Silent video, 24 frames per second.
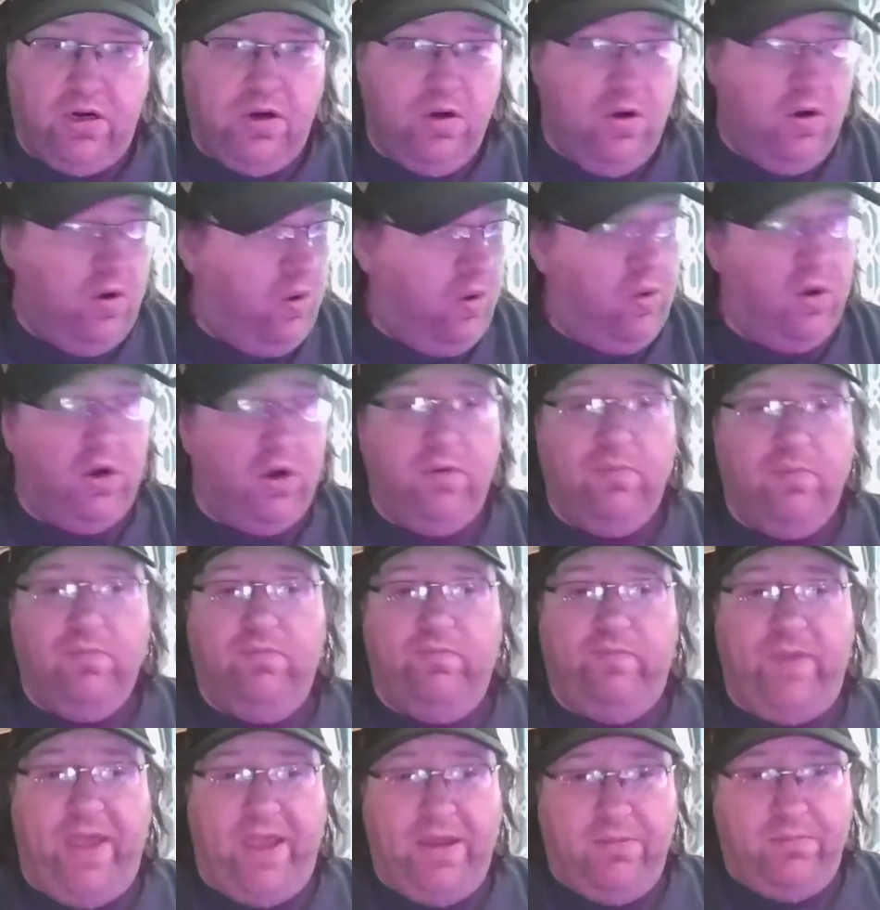Or
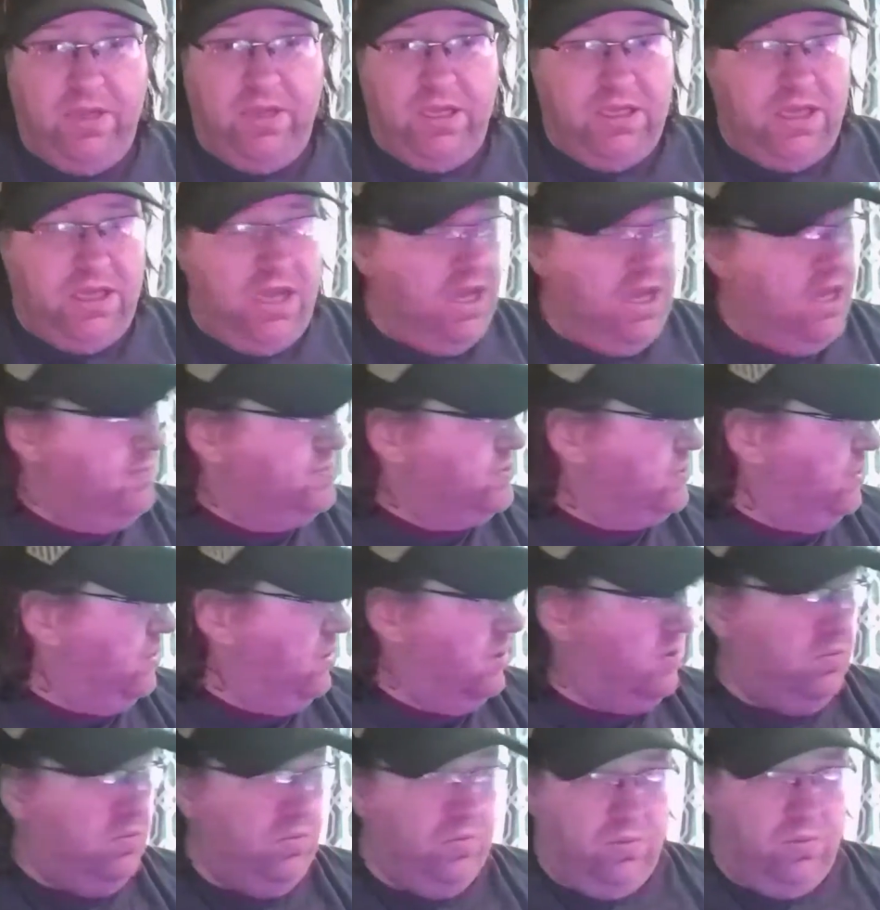fan-made games,
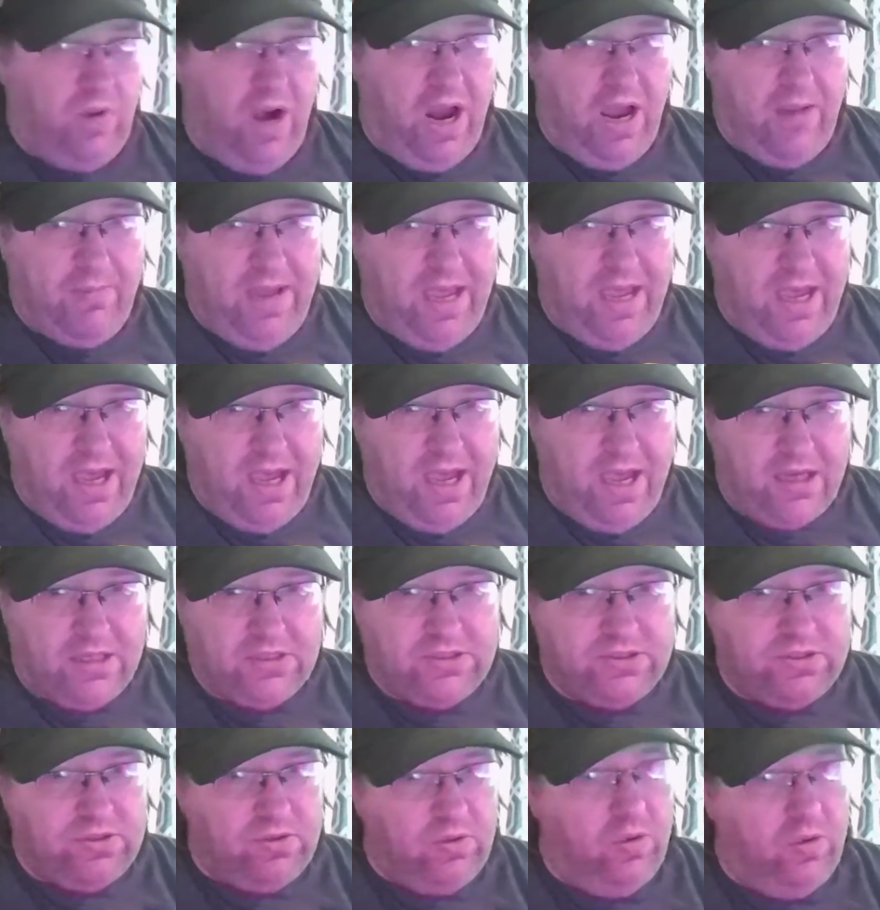or ROM
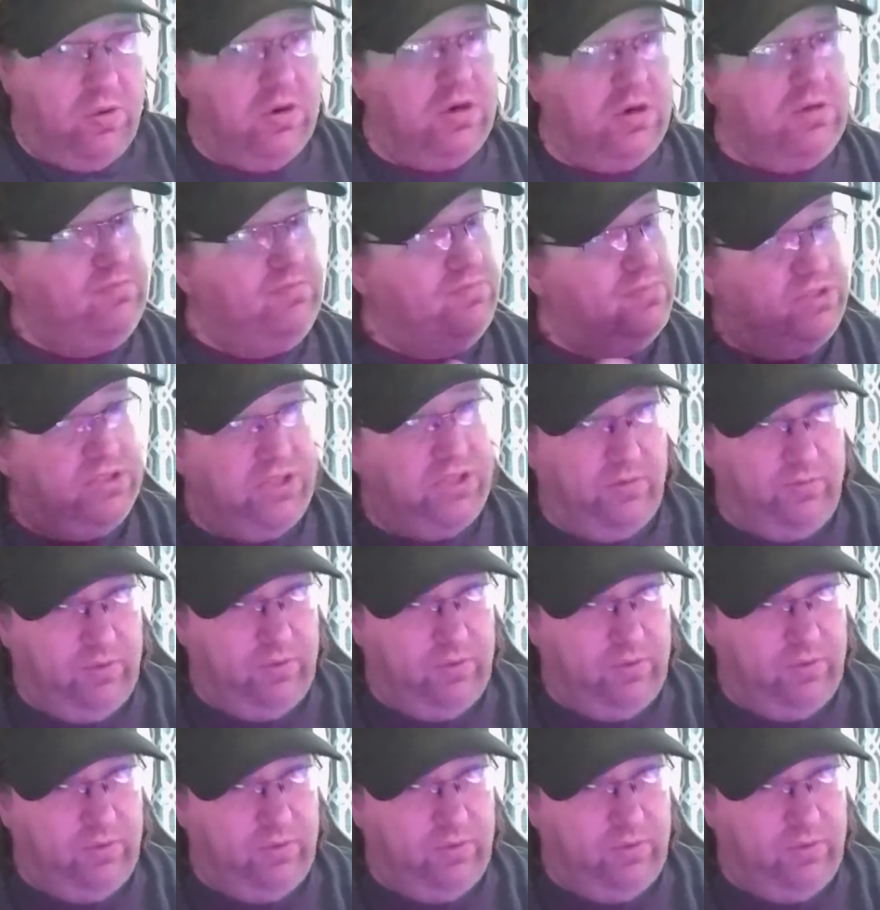hacks, or stuff like